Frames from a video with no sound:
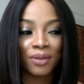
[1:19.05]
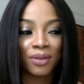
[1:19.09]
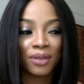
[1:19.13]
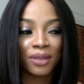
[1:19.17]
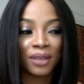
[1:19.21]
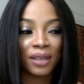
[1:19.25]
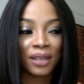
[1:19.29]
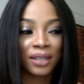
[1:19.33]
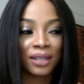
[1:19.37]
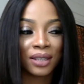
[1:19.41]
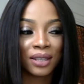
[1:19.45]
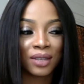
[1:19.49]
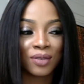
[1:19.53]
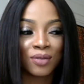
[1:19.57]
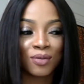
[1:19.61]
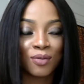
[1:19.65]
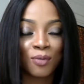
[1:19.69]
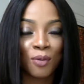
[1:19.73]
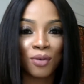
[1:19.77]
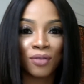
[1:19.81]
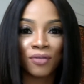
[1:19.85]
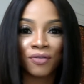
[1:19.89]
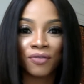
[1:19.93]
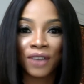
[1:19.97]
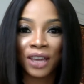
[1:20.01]
This is
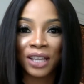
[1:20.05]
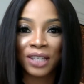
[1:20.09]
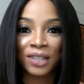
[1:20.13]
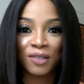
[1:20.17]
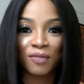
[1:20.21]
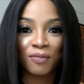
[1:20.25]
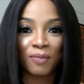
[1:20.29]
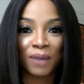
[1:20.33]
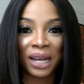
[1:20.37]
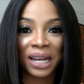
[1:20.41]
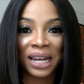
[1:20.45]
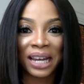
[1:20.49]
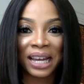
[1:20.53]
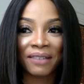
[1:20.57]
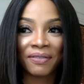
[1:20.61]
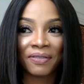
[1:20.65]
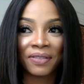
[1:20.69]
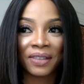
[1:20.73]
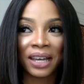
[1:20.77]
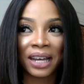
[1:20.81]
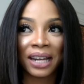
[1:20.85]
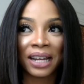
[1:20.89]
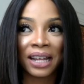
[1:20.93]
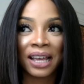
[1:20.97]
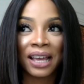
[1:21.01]
one phase of my life
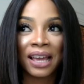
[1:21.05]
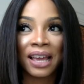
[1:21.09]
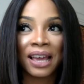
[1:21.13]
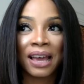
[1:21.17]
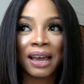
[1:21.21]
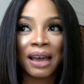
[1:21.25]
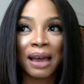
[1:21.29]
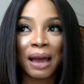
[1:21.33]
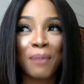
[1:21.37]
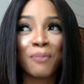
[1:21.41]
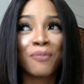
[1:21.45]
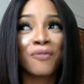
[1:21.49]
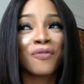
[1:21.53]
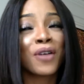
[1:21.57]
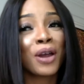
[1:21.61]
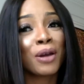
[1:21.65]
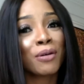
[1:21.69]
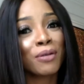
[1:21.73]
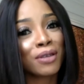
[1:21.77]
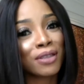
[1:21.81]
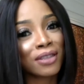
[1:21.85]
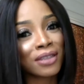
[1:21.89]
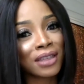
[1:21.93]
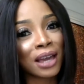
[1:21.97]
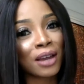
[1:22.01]
that I'm
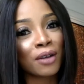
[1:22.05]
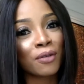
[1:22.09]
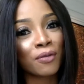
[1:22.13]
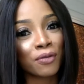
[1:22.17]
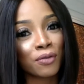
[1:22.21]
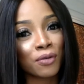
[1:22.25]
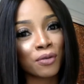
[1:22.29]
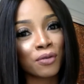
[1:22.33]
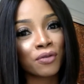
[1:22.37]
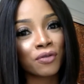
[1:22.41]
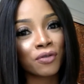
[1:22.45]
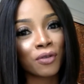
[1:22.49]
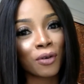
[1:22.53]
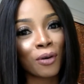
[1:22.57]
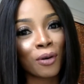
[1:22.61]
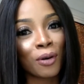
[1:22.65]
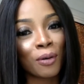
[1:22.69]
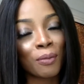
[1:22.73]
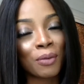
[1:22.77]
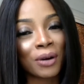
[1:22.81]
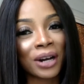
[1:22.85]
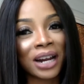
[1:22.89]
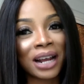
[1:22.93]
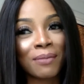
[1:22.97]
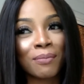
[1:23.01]
very thankful for,
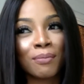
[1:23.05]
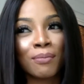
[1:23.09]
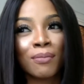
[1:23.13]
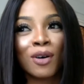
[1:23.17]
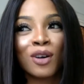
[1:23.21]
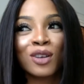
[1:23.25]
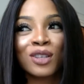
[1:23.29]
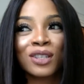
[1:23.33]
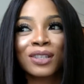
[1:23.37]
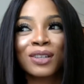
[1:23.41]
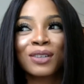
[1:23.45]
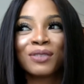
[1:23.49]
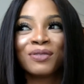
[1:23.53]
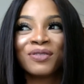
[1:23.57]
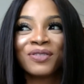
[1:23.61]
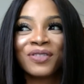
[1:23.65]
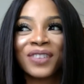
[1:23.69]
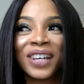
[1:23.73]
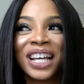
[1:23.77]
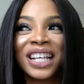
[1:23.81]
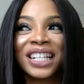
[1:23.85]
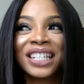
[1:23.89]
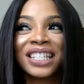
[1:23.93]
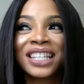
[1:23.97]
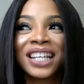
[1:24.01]
but I must
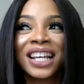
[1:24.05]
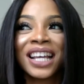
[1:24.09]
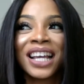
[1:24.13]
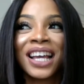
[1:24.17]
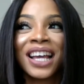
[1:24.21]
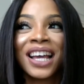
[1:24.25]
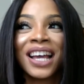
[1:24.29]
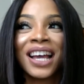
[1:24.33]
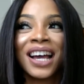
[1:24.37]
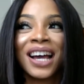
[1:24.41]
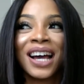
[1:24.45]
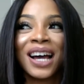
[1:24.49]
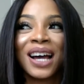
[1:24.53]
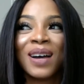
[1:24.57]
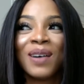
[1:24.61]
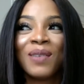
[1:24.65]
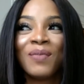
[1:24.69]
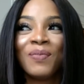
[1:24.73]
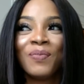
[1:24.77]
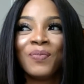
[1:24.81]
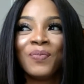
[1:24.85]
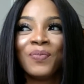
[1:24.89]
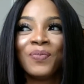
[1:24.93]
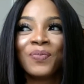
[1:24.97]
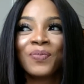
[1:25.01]
confess,
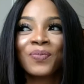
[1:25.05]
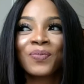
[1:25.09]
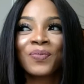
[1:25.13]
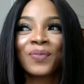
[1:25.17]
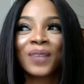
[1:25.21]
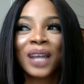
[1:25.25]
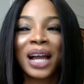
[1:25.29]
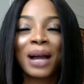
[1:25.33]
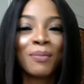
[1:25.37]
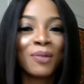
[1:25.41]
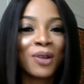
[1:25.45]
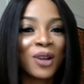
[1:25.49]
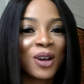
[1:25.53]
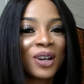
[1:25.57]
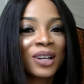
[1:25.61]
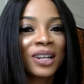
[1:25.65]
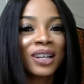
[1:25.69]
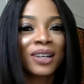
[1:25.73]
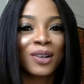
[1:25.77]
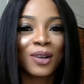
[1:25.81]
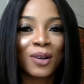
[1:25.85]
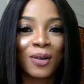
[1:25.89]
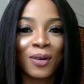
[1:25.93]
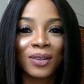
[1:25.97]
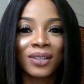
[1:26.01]
I'm
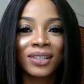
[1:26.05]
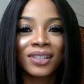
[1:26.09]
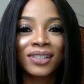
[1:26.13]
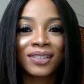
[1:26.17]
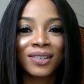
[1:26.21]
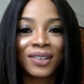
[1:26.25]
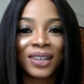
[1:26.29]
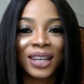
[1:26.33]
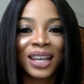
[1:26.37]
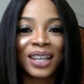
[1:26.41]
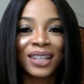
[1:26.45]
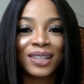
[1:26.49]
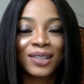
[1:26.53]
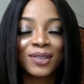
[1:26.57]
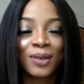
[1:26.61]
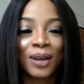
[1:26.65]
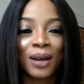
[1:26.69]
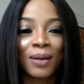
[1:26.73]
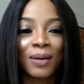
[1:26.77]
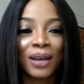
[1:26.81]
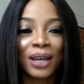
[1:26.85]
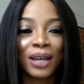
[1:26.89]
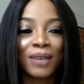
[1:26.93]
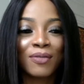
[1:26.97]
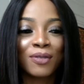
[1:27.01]
learning a lot, okay?
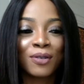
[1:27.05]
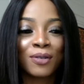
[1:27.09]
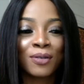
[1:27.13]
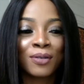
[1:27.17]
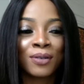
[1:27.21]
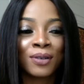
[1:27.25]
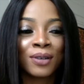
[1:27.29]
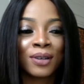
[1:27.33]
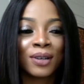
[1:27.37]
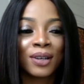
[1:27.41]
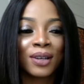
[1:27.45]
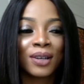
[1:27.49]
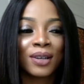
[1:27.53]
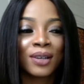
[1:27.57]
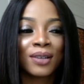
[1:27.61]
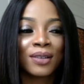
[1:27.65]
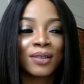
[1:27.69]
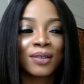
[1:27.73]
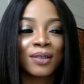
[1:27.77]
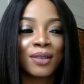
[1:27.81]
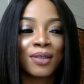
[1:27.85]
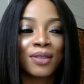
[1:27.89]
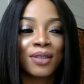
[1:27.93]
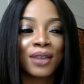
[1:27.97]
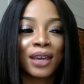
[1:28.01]
So even
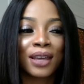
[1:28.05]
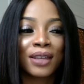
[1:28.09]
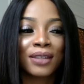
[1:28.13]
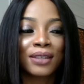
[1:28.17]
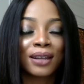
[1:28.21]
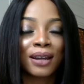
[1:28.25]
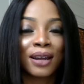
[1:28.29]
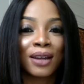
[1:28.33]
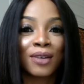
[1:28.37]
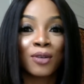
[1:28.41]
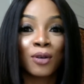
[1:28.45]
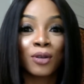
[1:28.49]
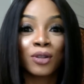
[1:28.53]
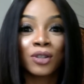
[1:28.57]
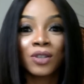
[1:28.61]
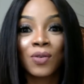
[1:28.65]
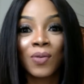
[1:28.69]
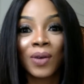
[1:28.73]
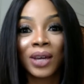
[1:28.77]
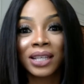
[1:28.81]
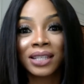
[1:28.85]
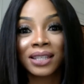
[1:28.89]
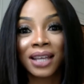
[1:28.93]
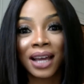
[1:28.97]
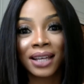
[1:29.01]
the things that are not so
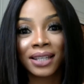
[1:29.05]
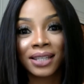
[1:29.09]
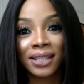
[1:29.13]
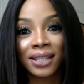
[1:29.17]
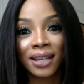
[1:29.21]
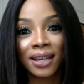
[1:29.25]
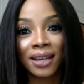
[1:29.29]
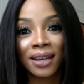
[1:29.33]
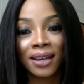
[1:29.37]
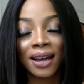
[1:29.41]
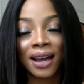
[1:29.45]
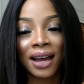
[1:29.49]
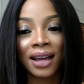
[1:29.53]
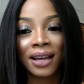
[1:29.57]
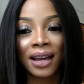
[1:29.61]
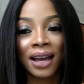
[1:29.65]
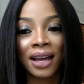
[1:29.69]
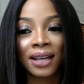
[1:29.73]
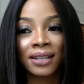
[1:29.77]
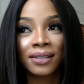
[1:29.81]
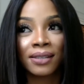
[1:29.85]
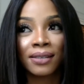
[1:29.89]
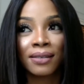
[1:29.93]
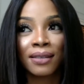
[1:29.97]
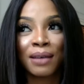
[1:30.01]
exciting,
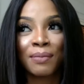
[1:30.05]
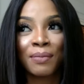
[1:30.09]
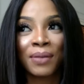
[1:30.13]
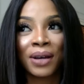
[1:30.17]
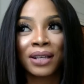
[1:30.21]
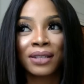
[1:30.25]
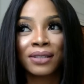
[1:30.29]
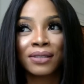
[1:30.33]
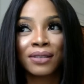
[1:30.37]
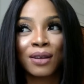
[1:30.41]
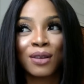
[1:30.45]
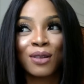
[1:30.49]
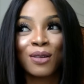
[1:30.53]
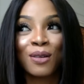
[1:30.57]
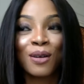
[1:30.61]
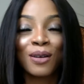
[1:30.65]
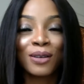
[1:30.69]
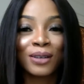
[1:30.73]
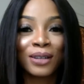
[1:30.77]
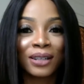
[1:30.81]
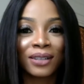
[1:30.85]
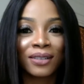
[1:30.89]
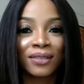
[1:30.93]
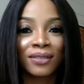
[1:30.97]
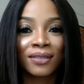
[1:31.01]
I see them as
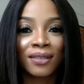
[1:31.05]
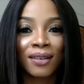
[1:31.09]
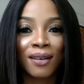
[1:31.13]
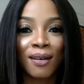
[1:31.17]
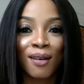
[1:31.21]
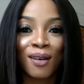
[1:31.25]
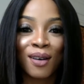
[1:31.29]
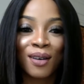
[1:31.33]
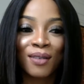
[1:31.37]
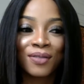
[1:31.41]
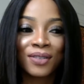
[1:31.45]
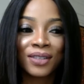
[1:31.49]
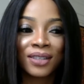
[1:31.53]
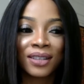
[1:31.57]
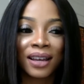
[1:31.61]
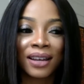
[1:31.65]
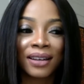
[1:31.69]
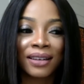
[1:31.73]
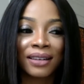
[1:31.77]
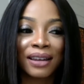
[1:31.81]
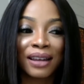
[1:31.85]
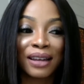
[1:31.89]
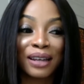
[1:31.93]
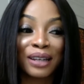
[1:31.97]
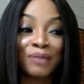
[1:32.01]
learning curves
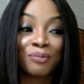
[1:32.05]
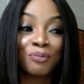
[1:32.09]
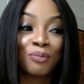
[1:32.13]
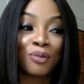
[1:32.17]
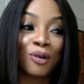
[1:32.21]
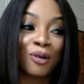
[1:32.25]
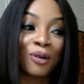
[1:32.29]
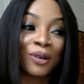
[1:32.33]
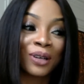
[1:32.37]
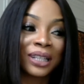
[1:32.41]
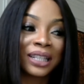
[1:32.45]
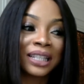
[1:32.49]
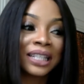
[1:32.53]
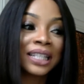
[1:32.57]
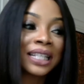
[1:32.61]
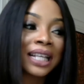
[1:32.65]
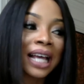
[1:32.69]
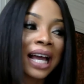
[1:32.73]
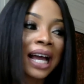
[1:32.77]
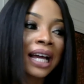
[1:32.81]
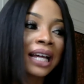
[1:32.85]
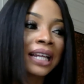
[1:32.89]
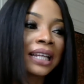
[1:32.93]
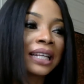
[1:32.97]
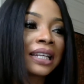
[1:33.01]
and learning points.
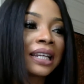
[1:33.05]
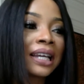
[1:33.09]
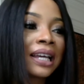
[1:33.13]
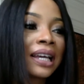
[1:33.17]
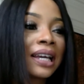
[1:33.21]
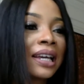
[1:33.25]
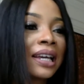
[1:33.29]
And